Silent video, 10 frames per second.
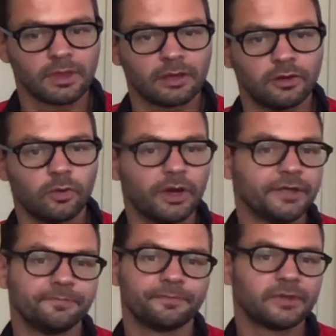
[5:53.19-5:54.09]
No way.
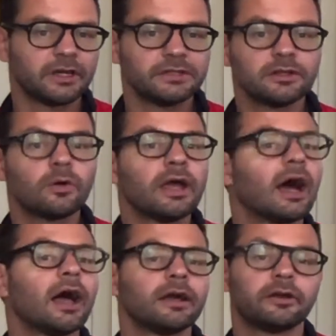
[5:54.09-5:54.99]
There is no way.
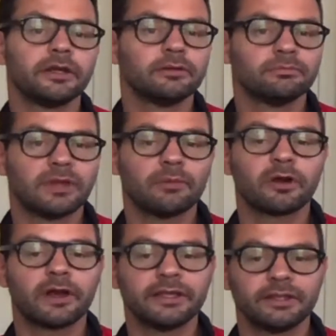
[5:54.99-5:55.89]
I agree. Number
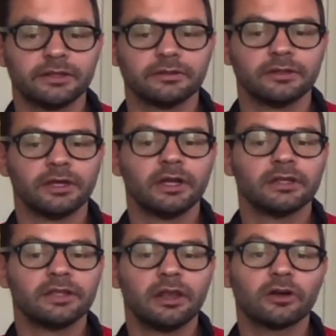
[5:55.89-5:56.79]
18.
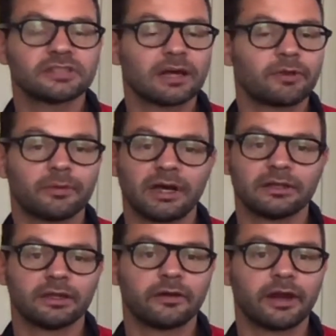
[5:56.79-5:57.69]
They lost Amrabat, a
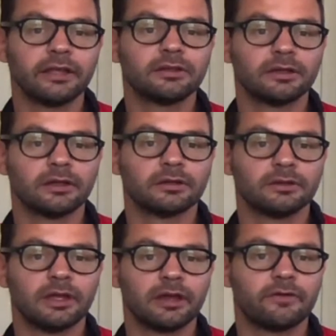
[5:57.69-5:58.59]
great
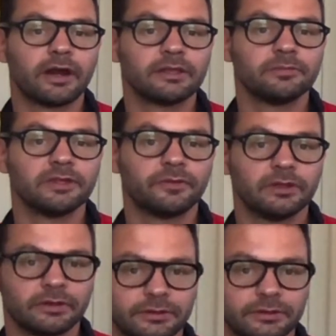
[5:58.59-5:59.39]
midfielder.